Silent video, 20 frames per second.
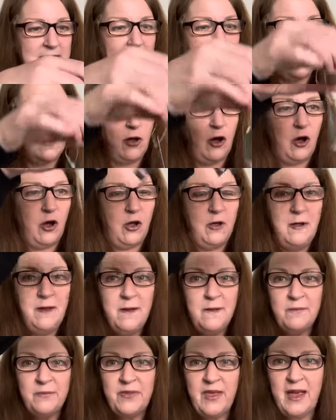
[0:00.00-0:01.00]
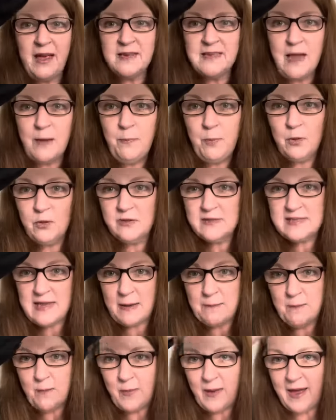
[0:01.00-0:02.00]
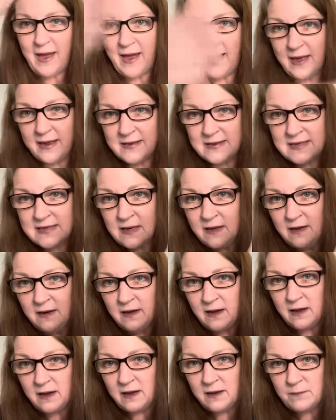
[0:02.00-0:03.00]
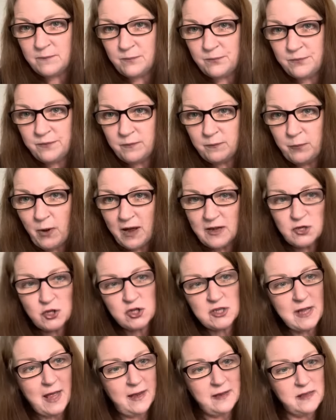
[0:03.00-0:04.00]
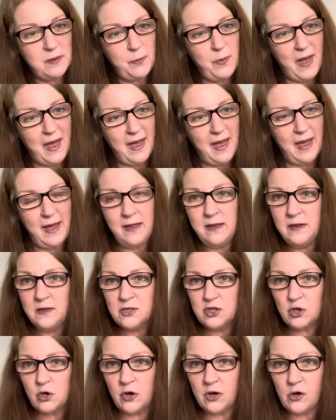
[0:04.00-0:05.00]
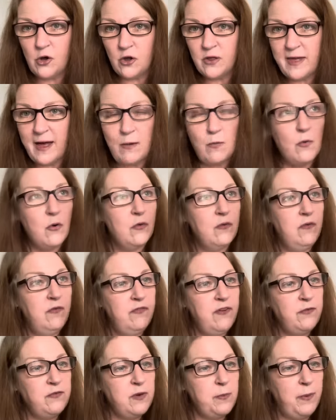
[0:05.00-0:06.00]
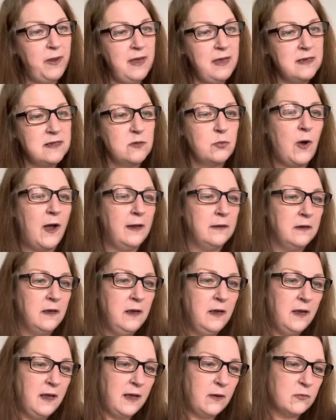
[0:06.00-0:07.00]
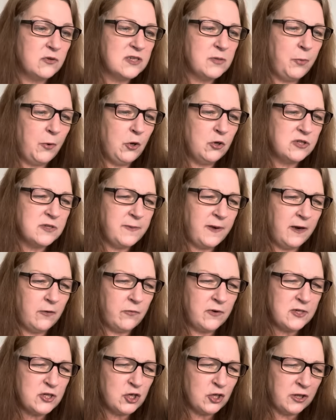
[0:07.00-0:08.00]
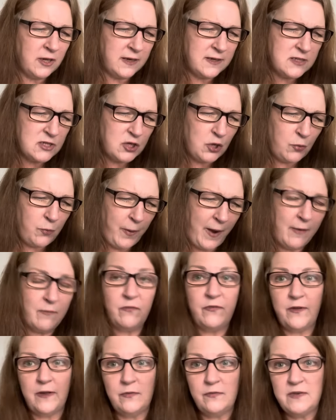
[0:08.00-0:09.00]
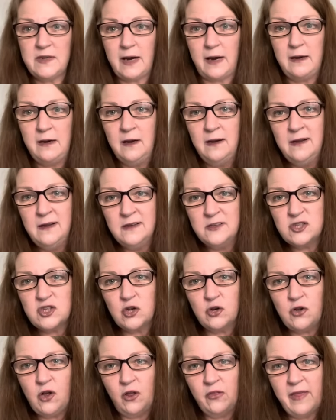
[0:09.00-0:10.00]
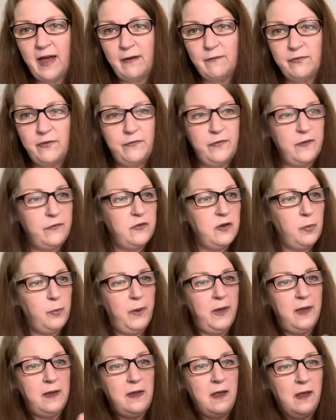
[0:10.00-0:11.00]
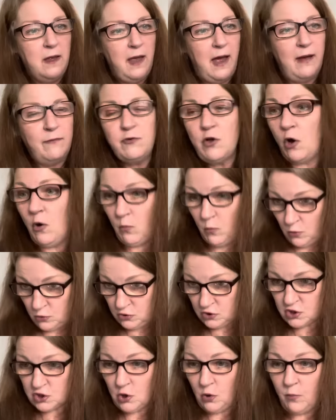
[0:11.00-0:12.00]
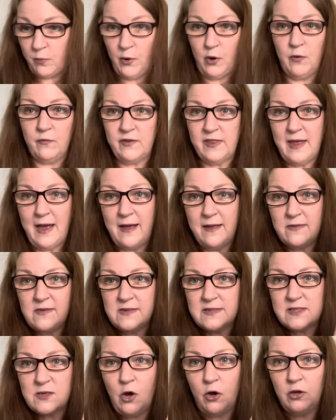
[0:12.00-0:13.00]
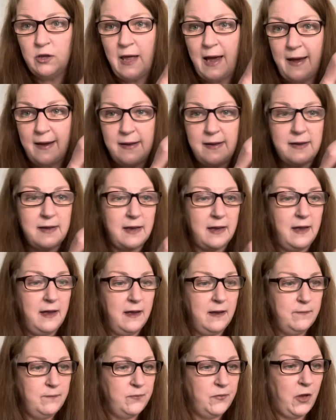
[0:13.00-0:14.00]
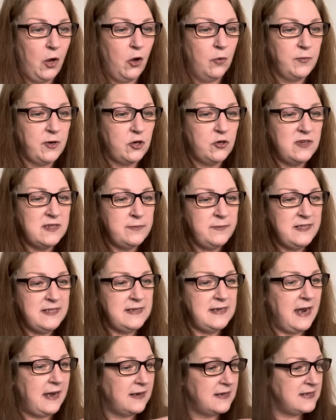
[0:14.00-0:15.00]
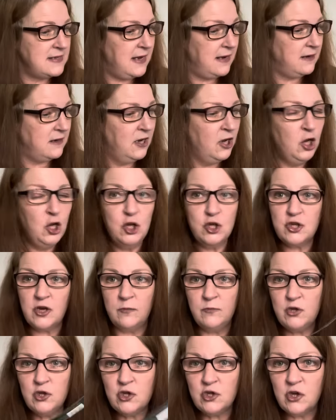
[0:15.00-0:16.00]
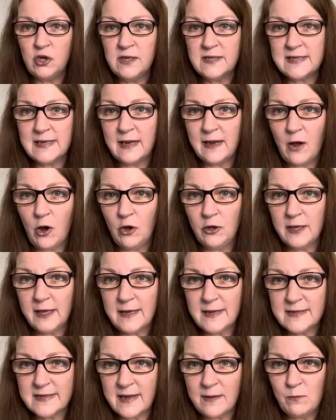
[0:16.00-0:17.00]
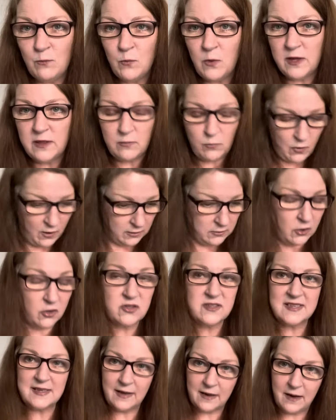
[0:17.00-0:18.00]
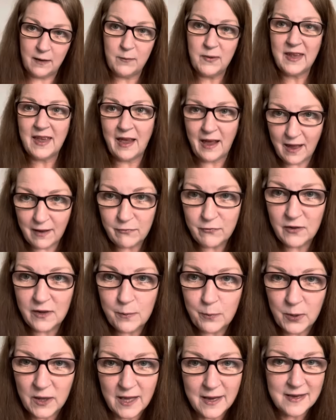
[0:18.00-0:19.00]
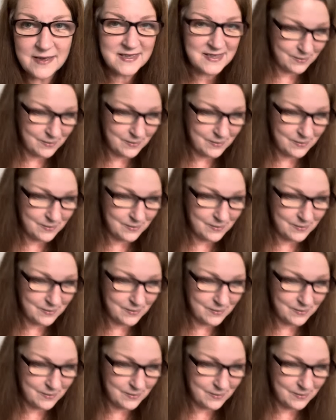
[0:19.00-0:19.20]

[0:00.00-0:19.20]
that I got. They had apples and pears, but I just like the pear. So I got that one, 50p as well. It was supposed to be originally £2.50, so I got that for 50p. I've got one tub over there that's got, like, all my Christmas decks in, so I'm just going to sling all these in with, well, not sling them, carefully place